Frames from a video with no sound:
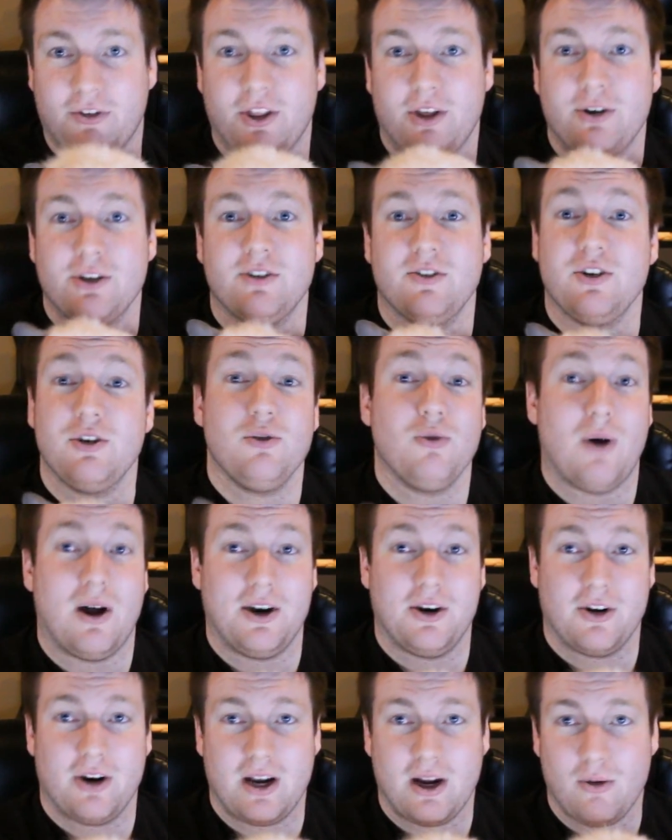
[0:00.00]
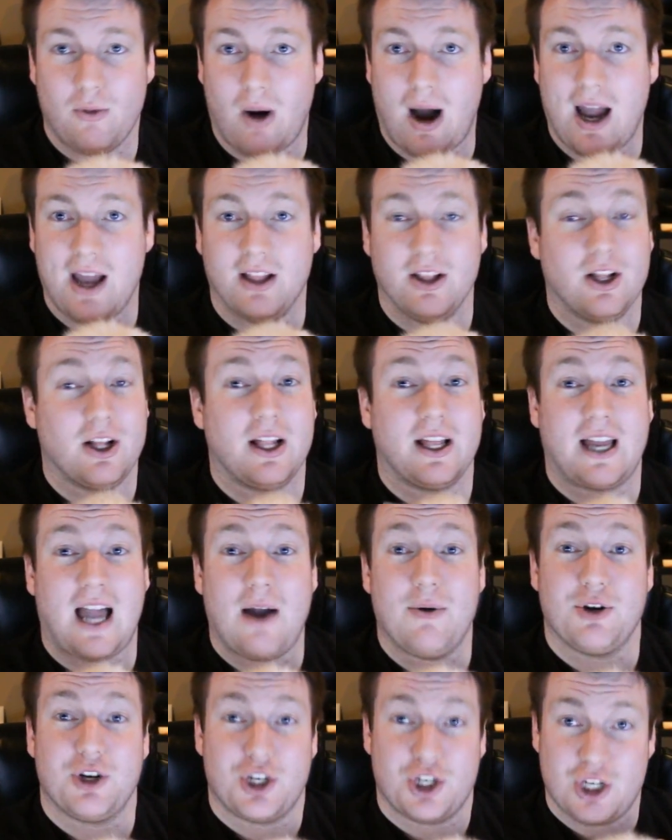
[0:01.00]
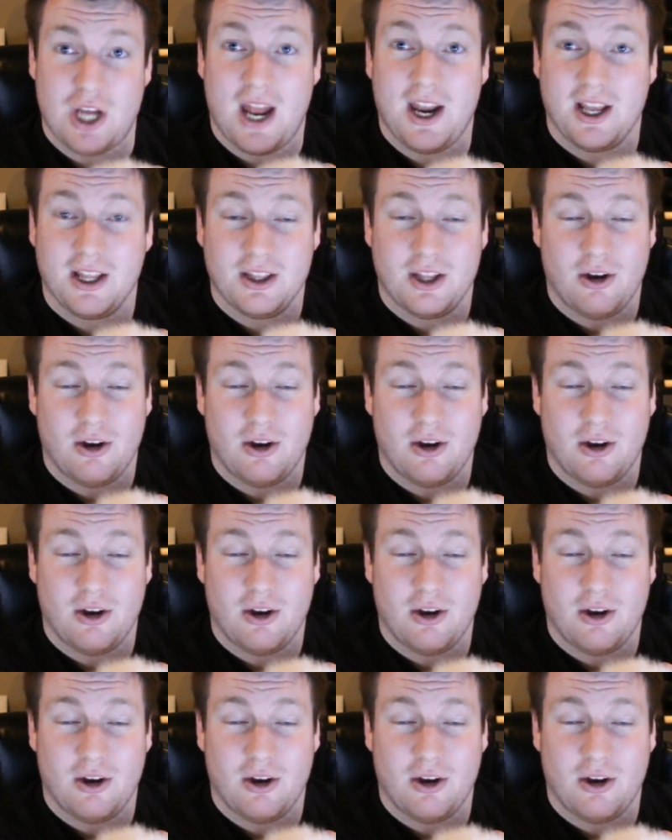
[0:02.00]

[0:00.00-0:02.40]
for those of you wondering why it looked like I was shedding